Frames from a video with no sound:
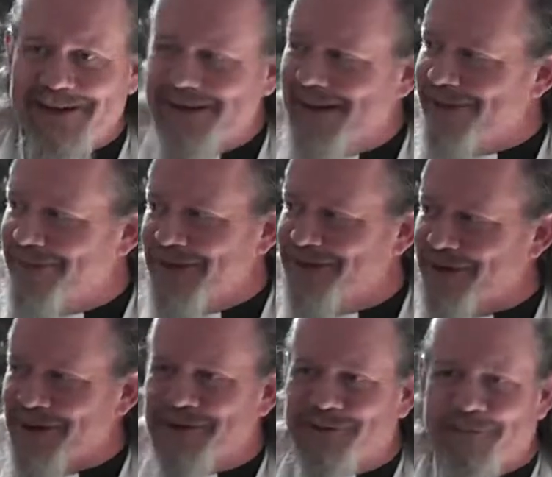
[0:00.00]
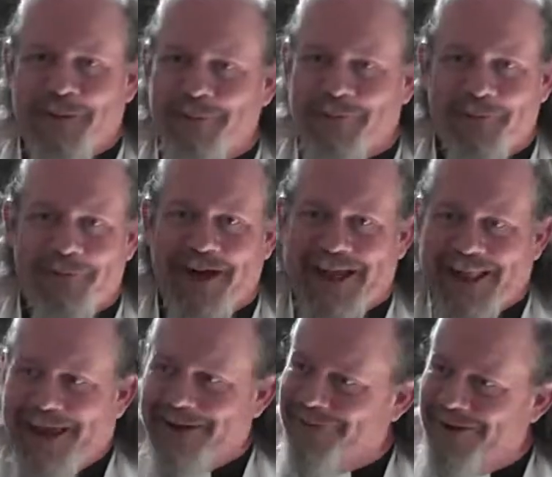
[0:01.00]
nothing turns people away
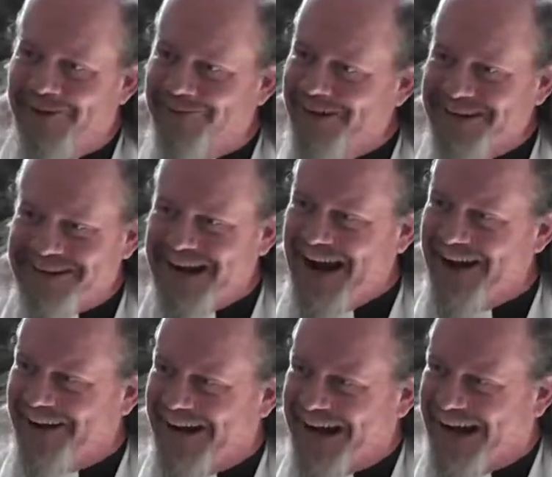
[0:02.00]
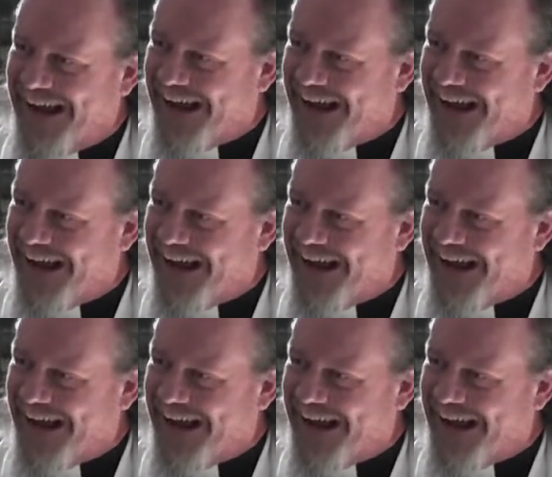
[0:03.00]
like Reverend Terry.